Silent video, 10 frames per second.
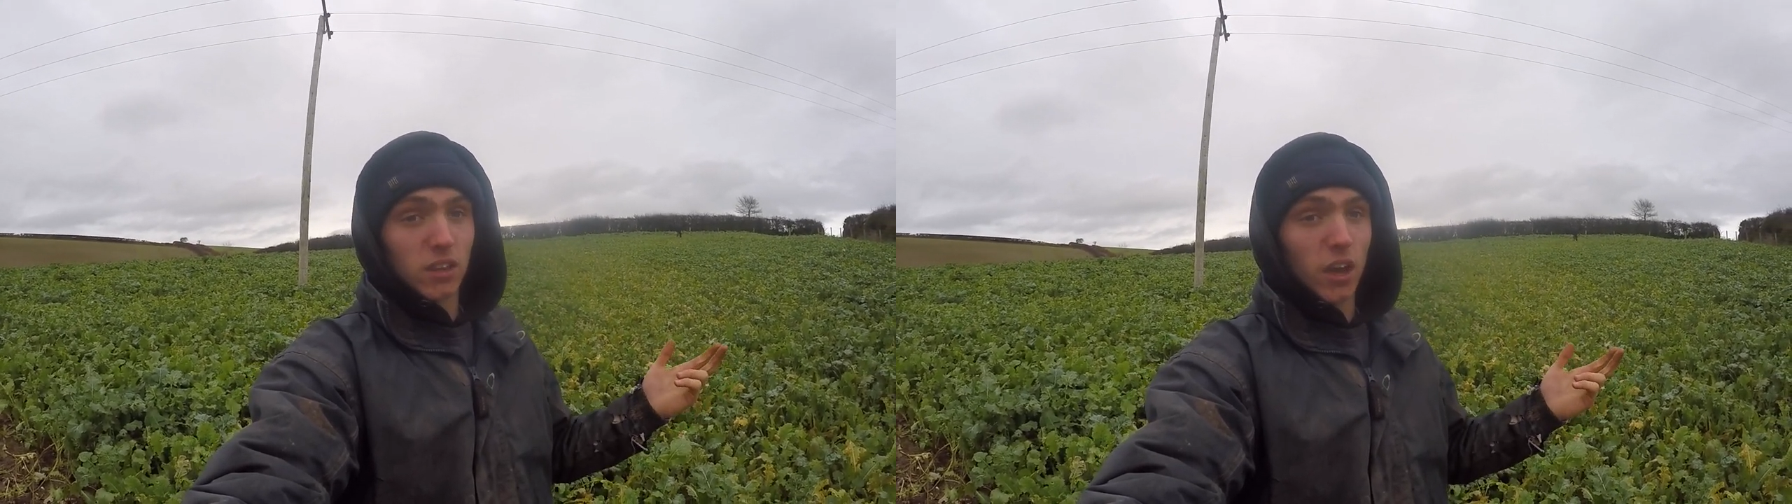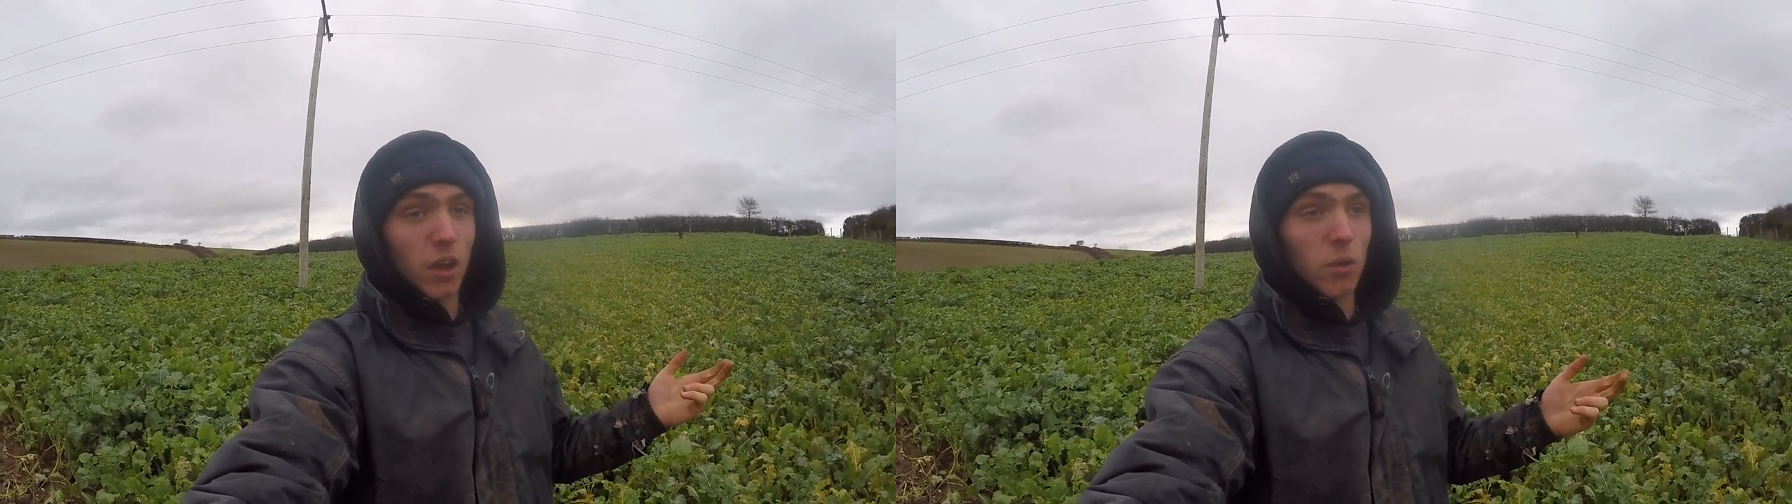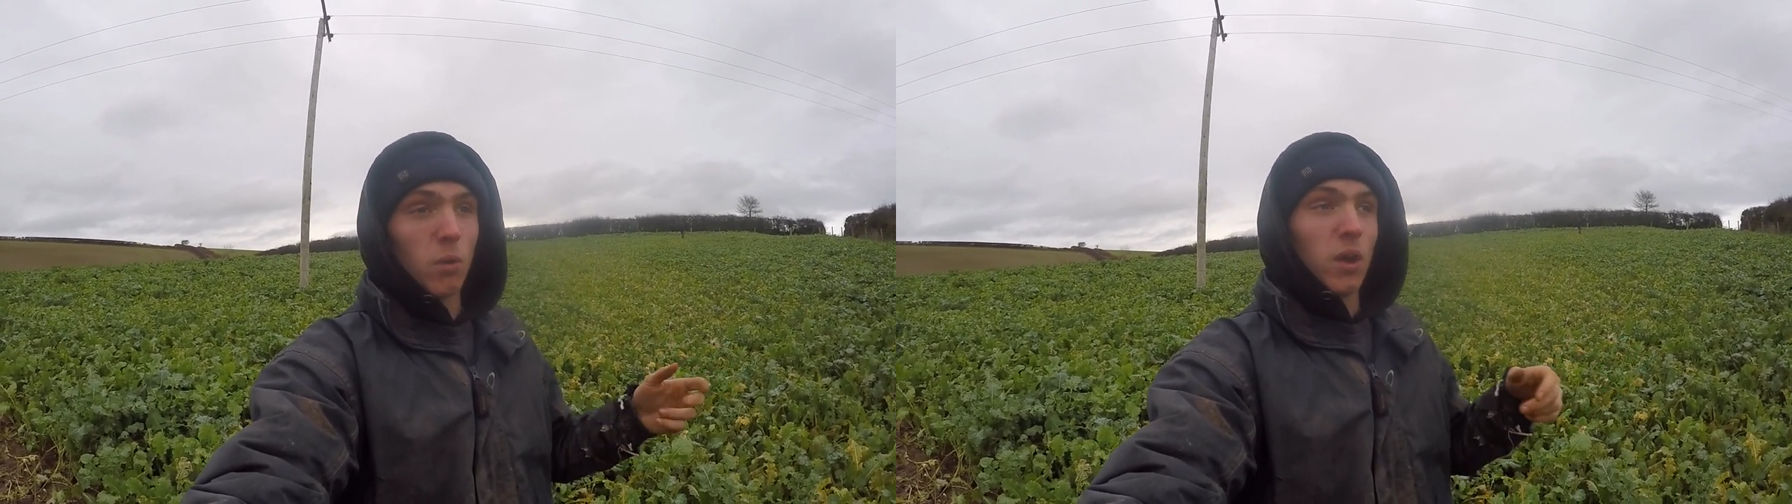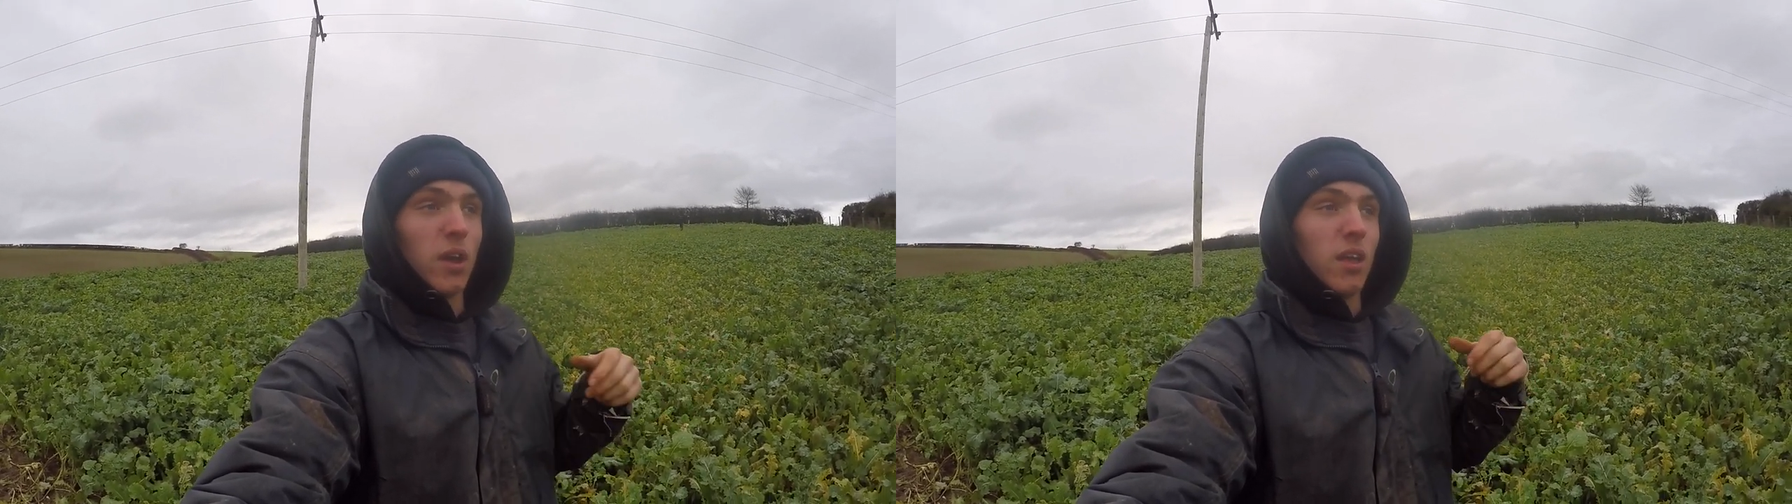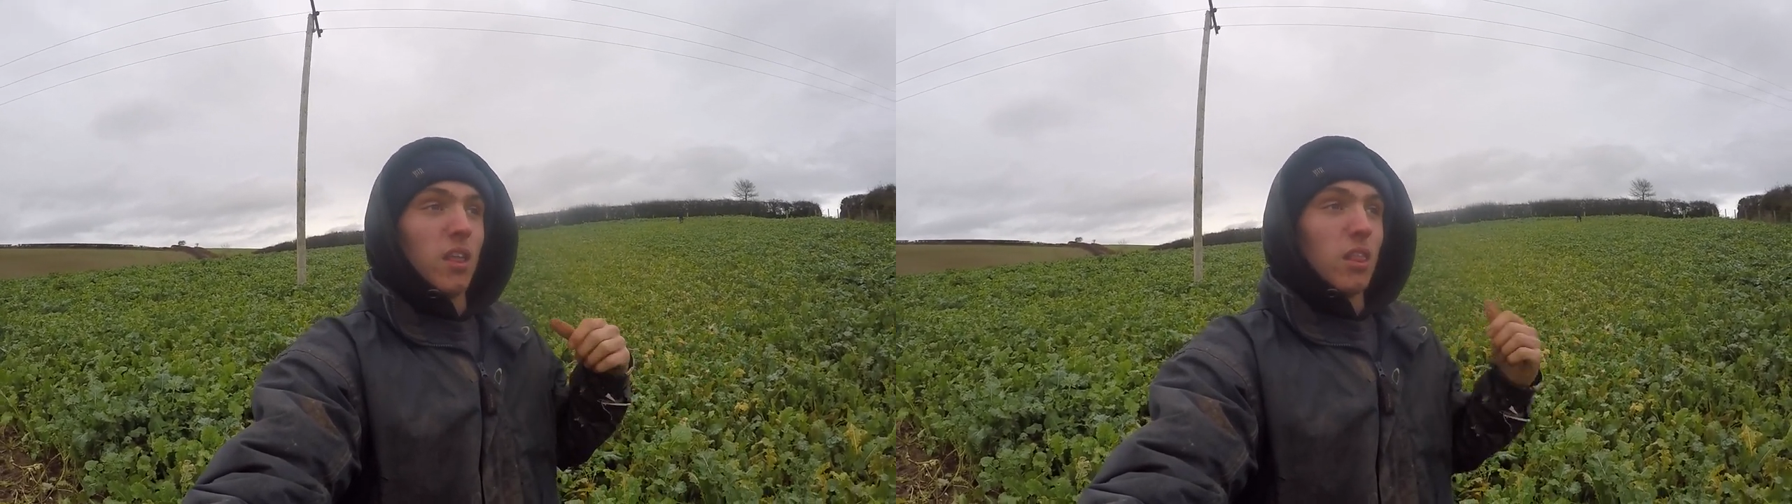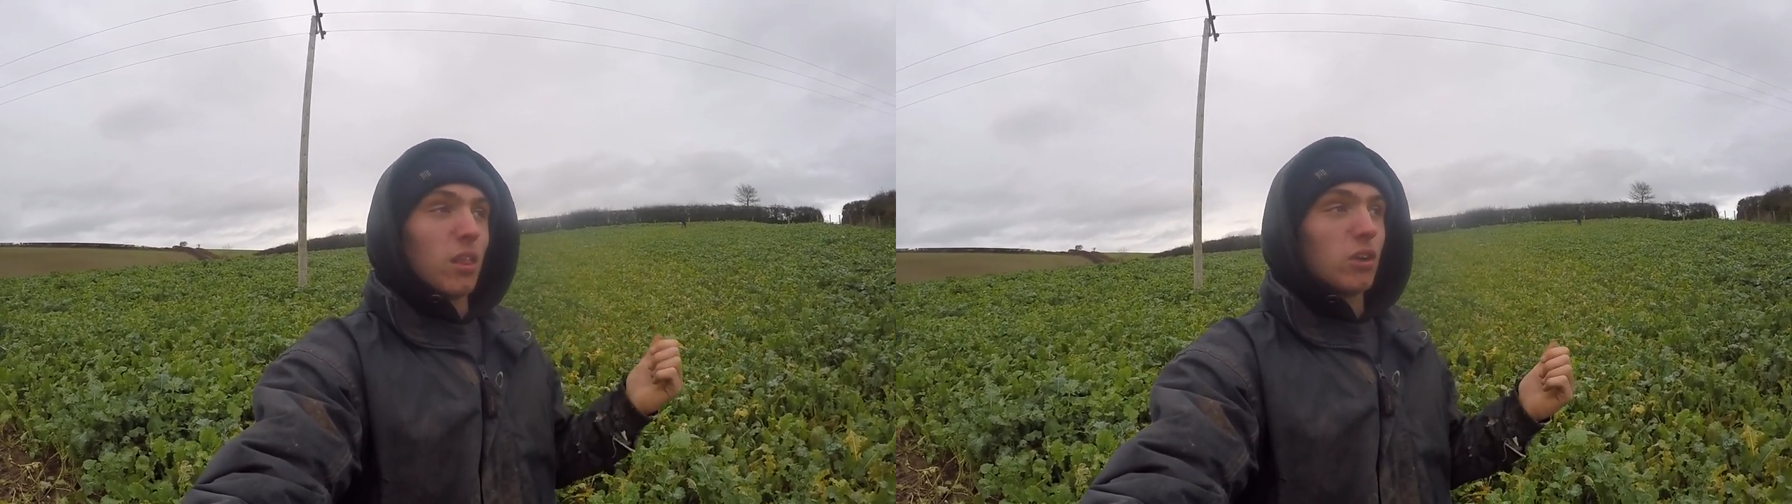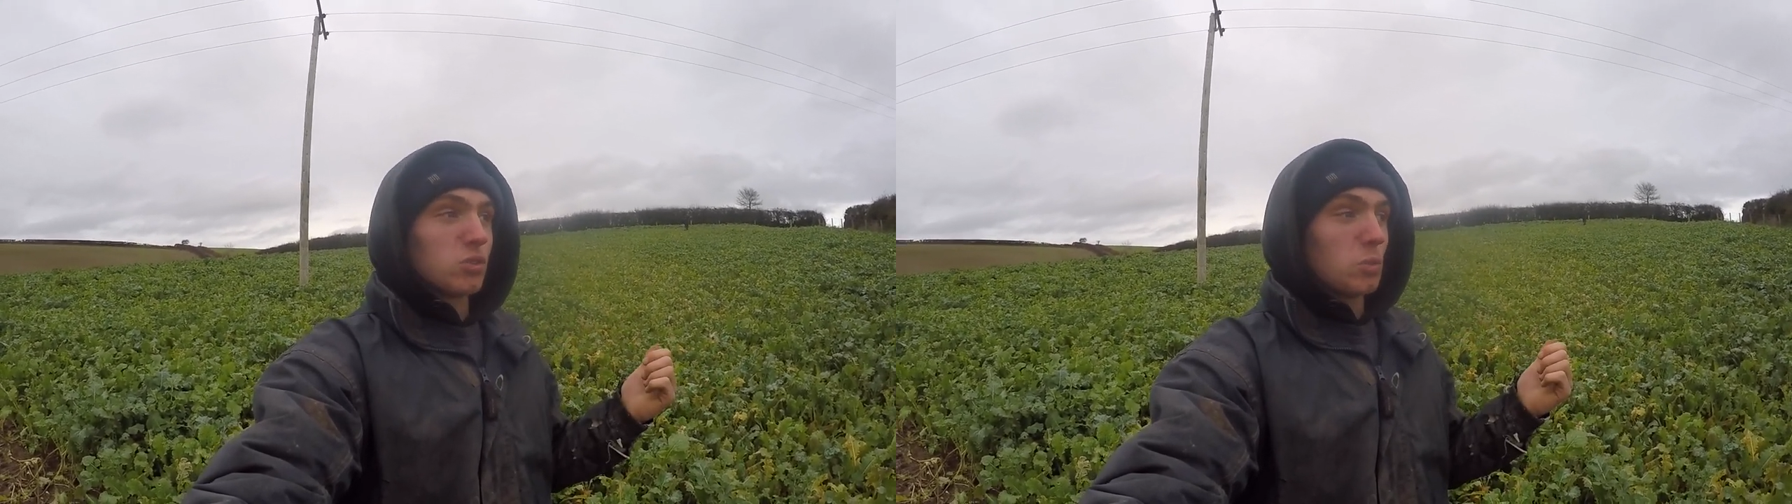go last